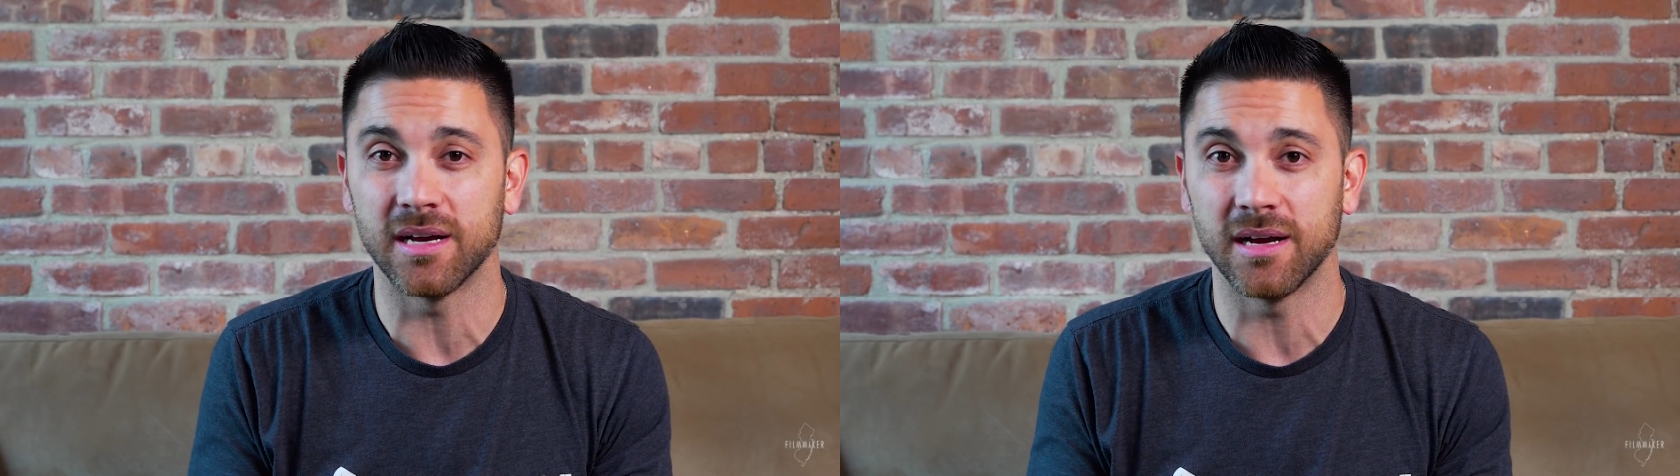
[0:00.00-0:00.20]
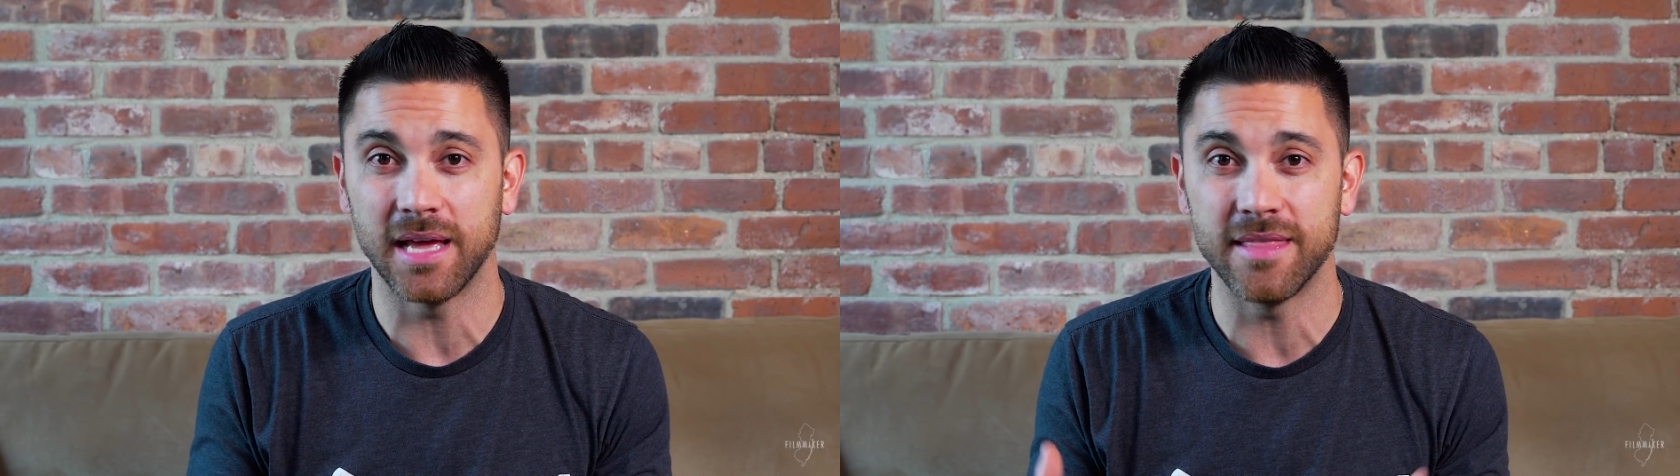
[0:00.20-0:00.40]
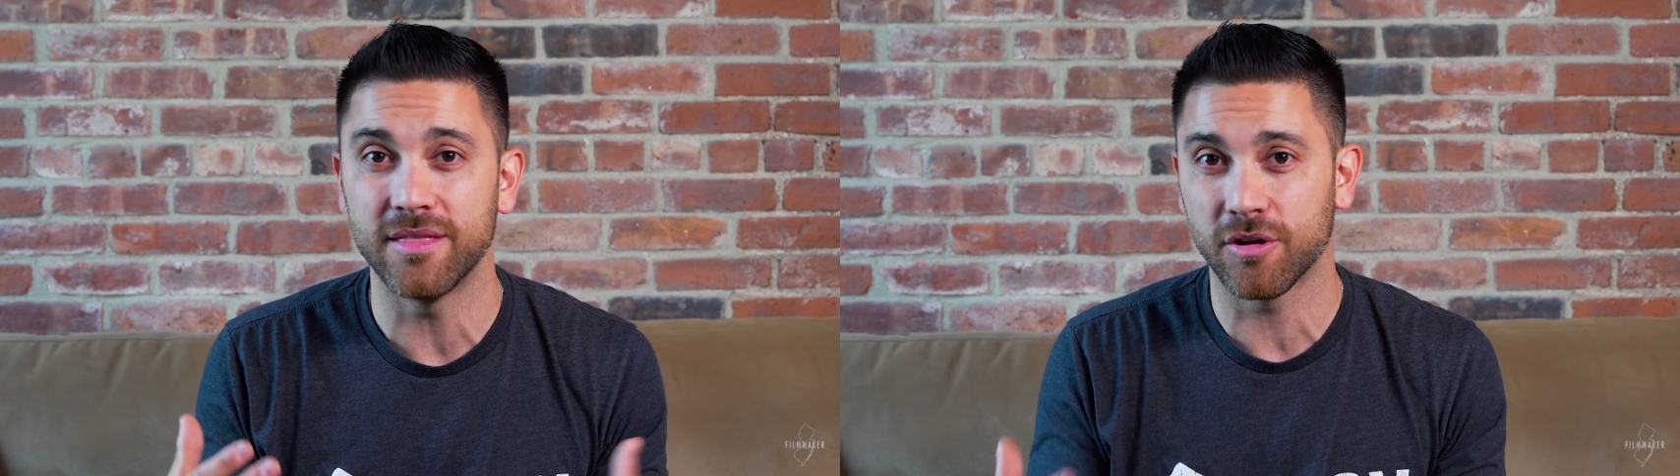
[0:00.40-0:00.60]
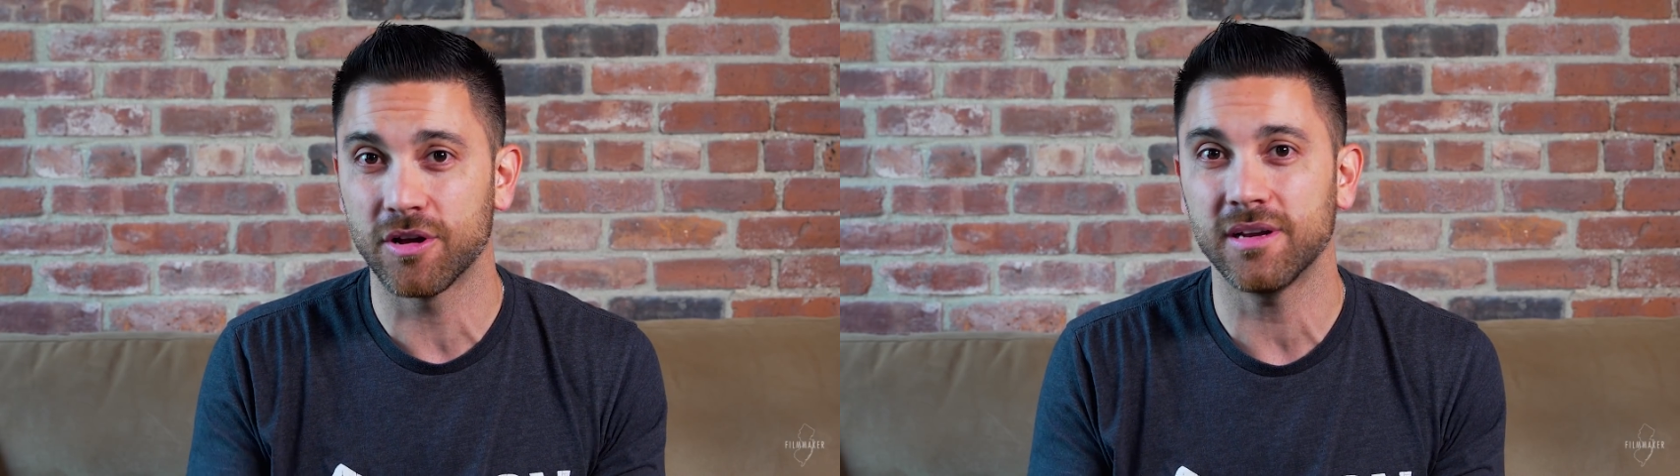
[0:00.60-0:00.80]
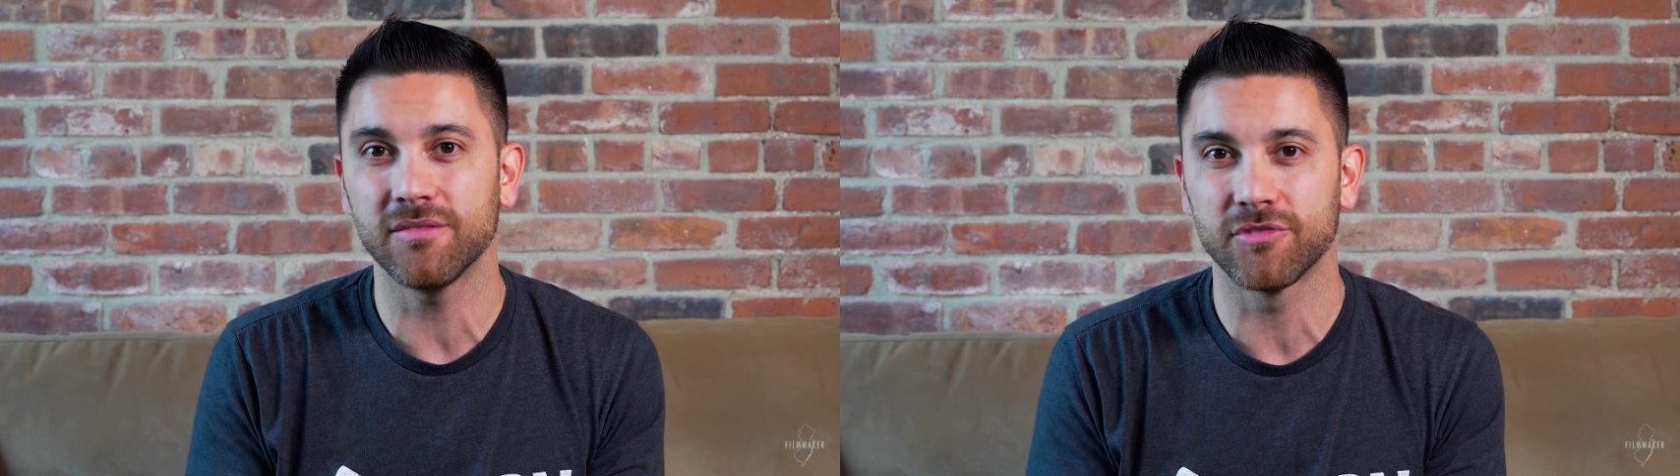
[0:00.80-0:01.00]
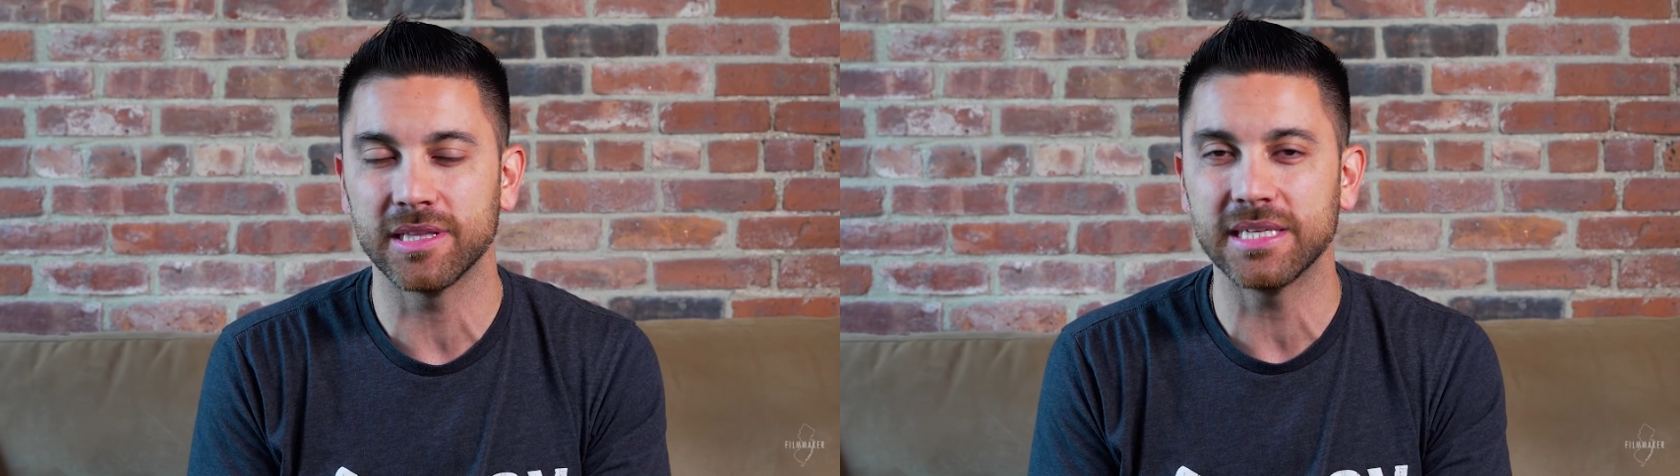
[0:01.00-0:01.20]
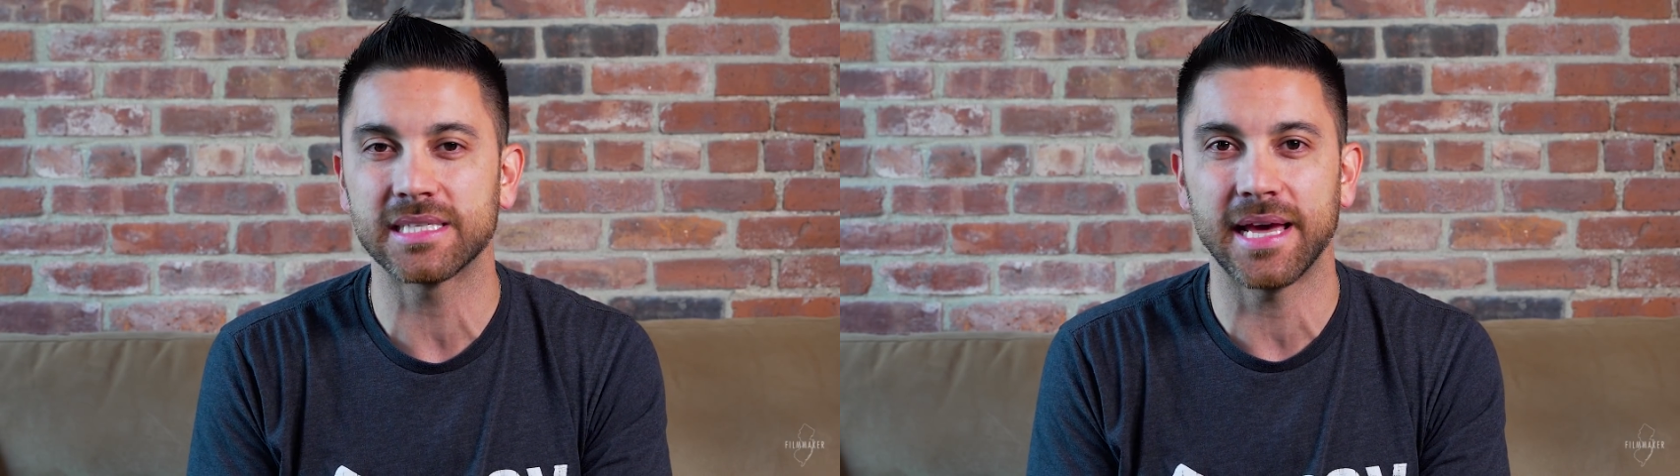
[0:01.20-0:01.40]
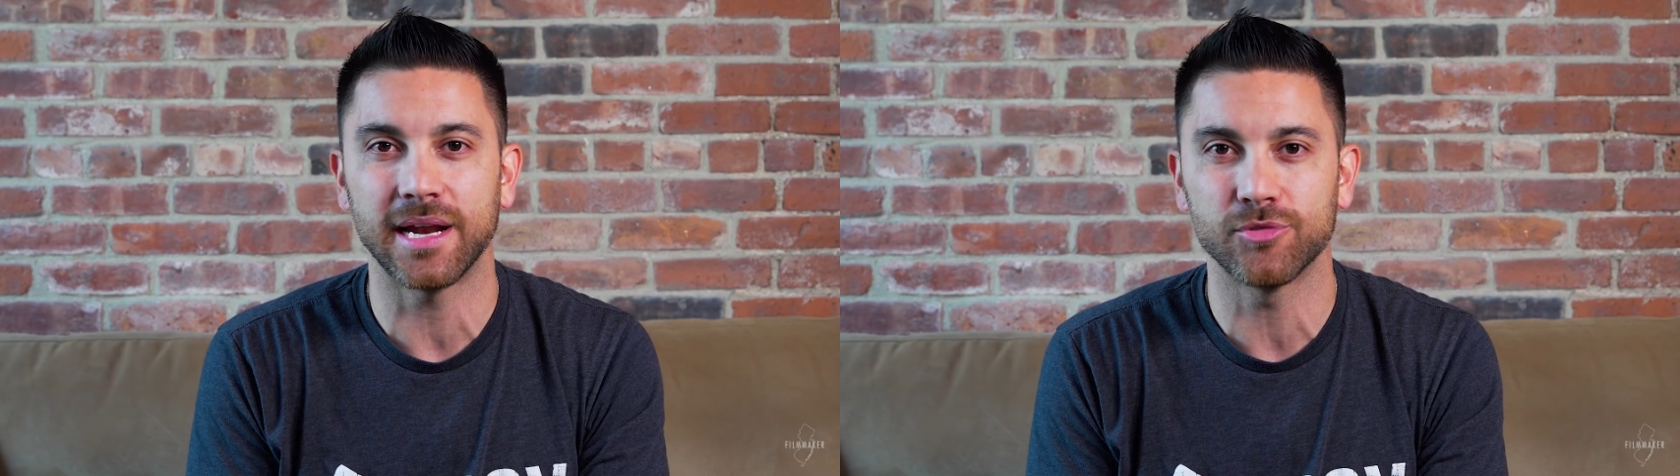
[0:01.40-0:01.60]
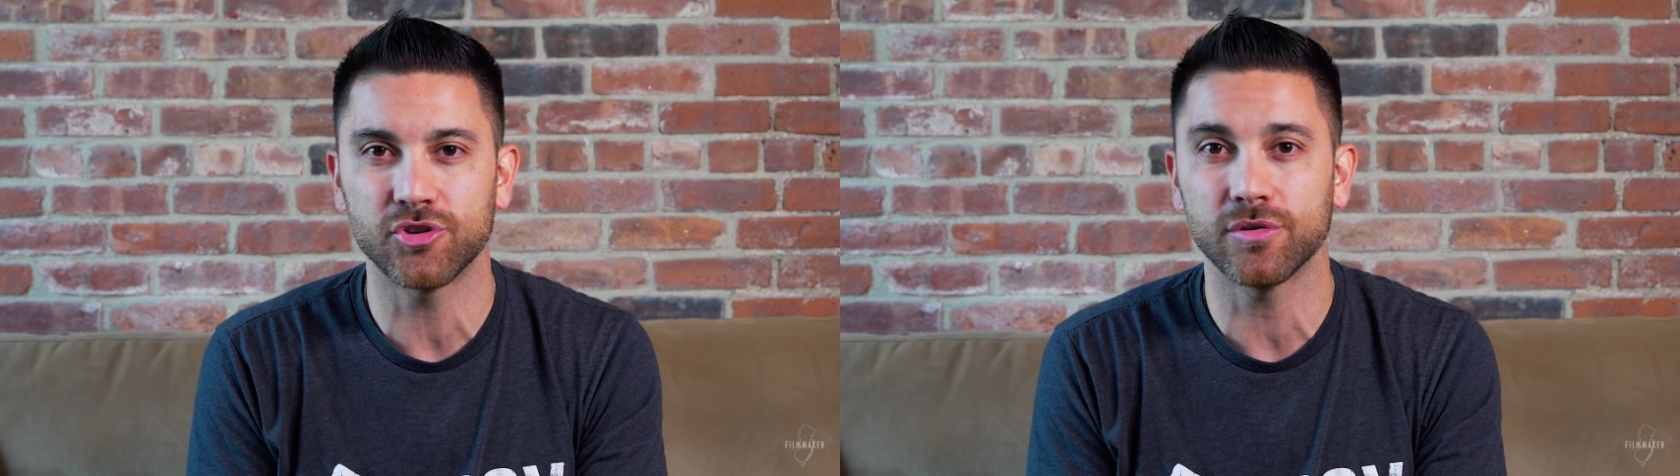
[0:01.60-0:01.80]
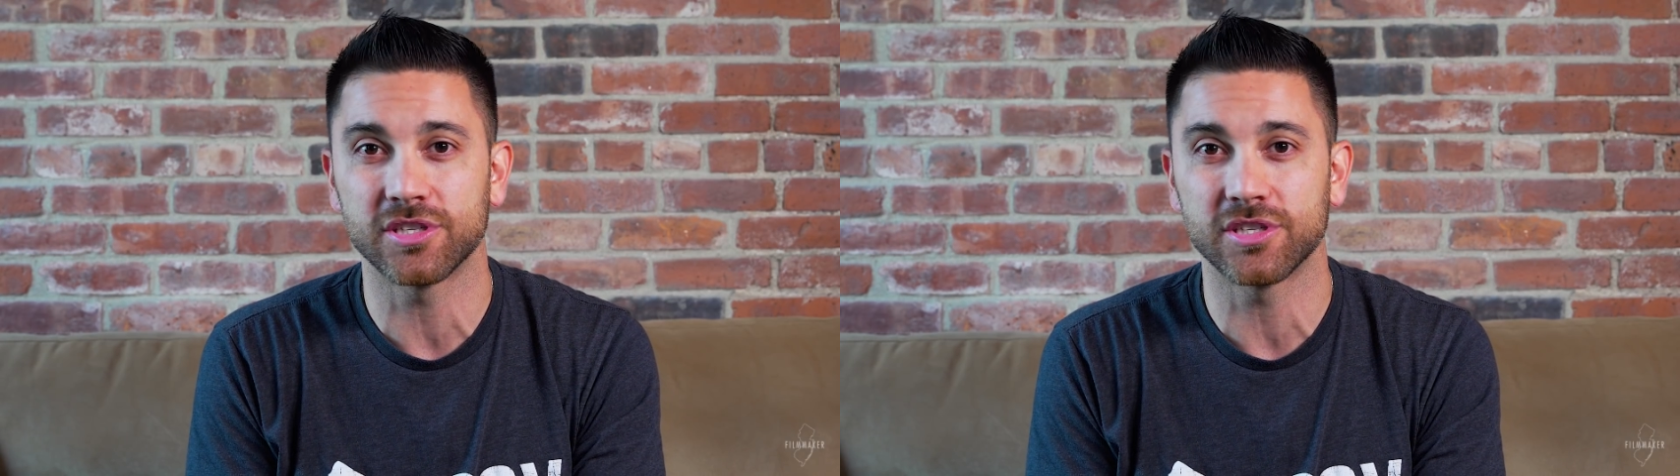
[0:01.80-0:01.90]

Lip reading: and they're going to release that, I'm sure,